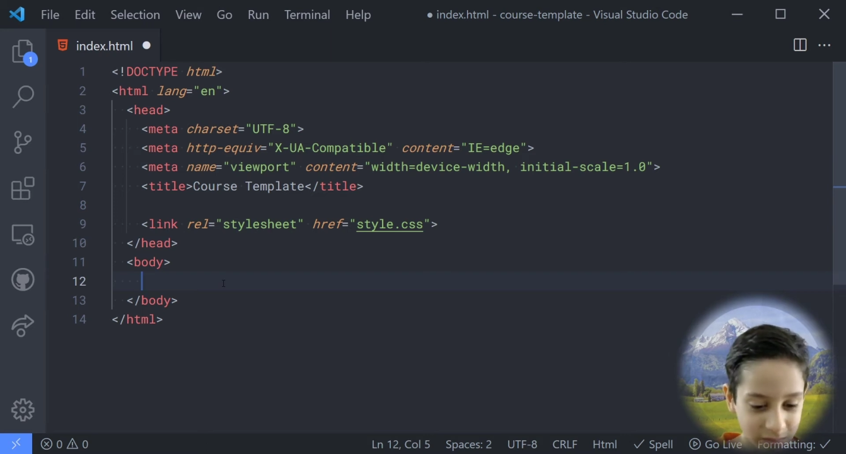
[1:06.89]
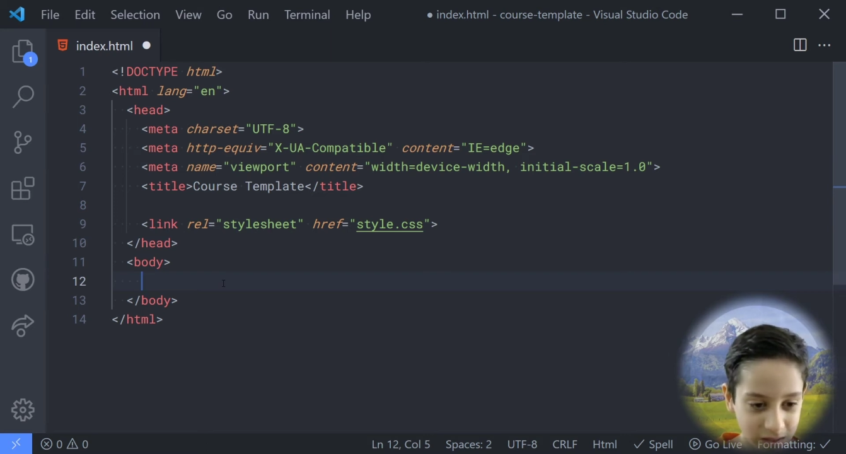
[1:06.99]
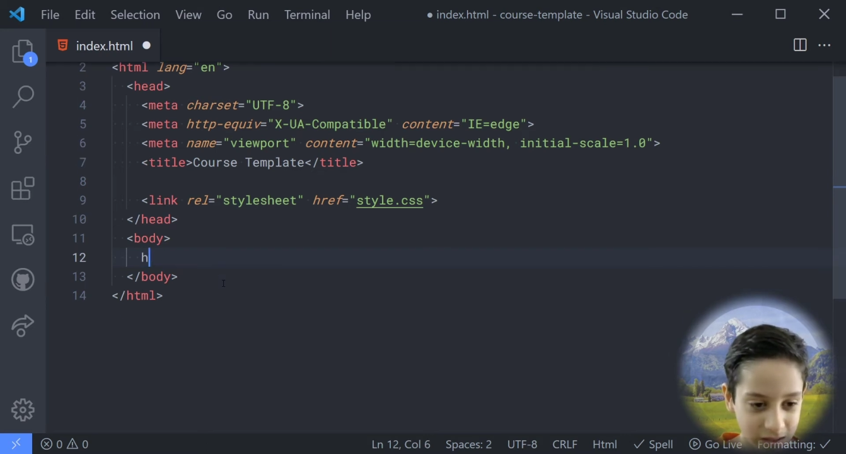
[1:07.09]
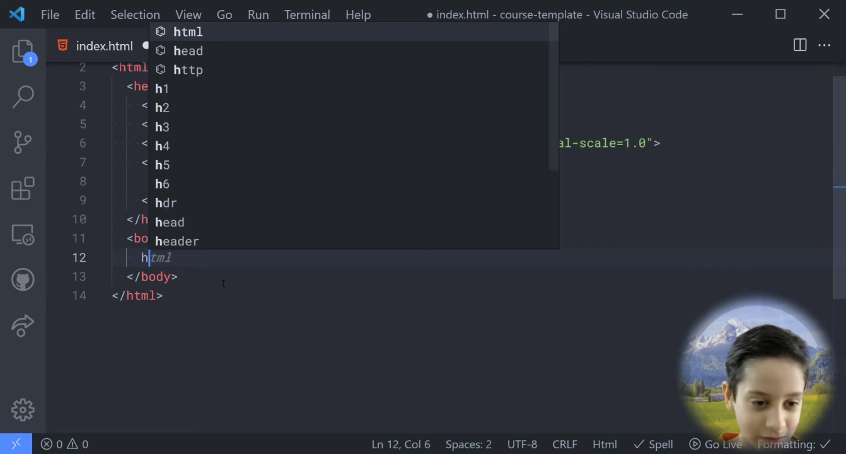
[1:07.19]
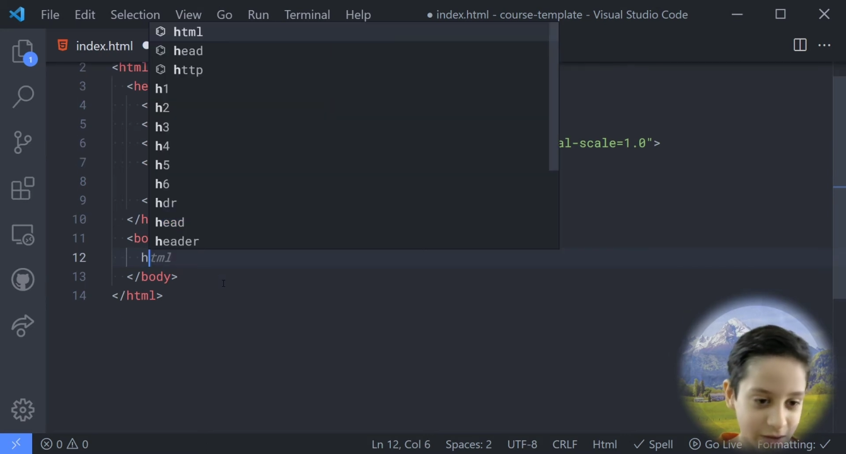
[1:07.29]
mean
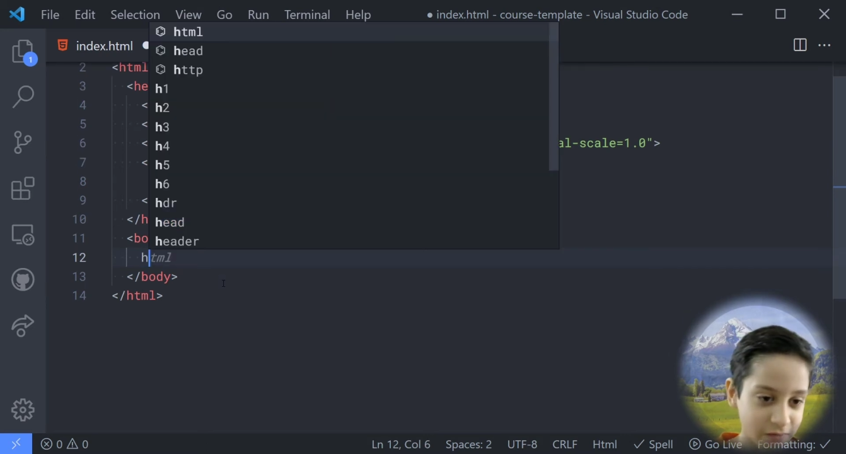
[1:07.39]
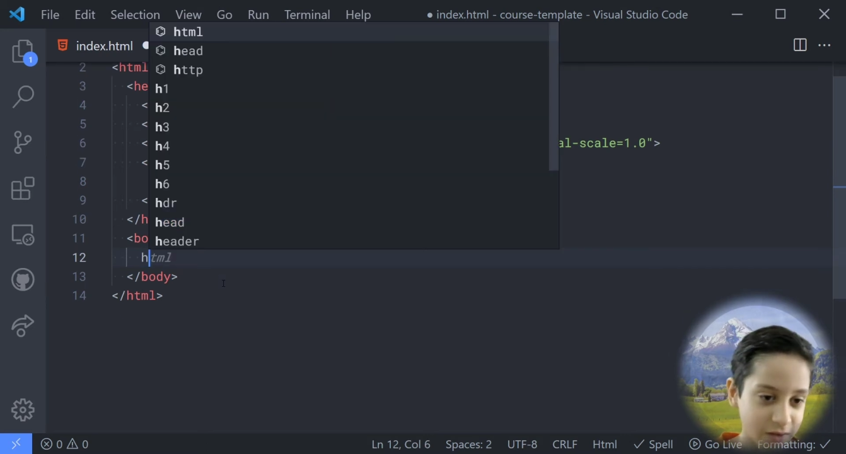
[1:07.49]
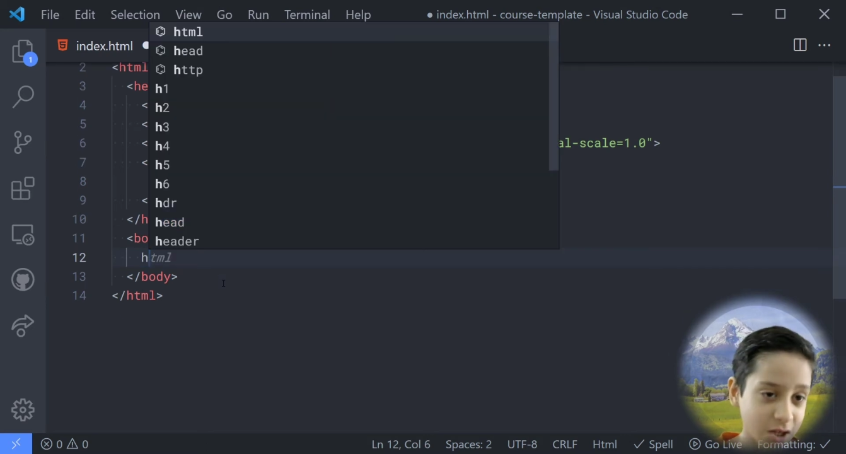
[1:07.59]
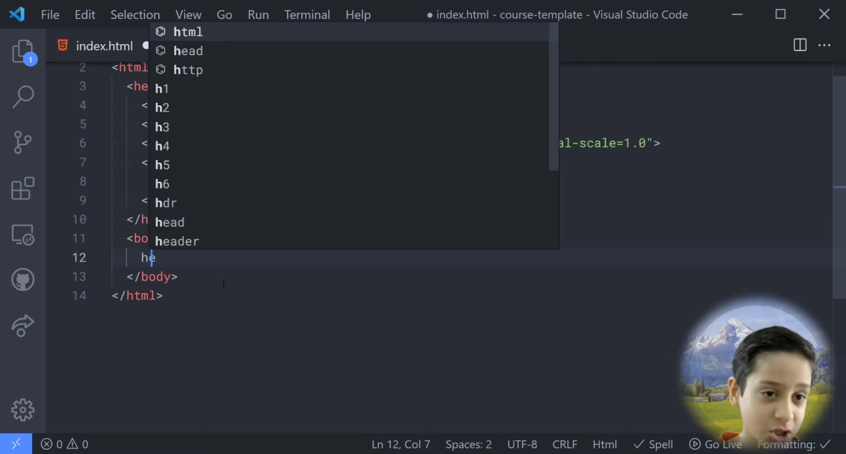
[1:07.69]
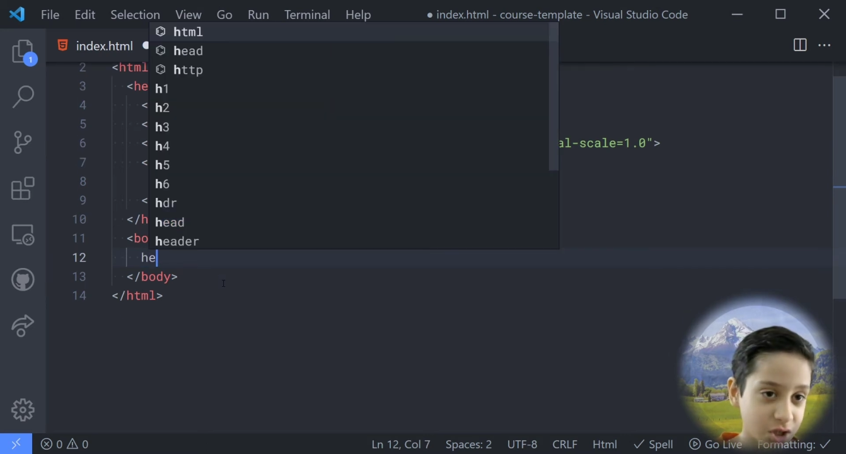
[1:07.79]
our
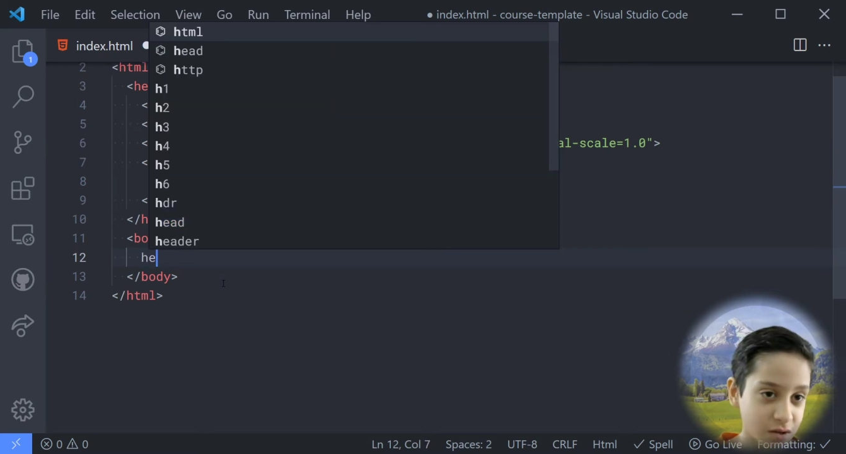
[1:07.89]
navigation.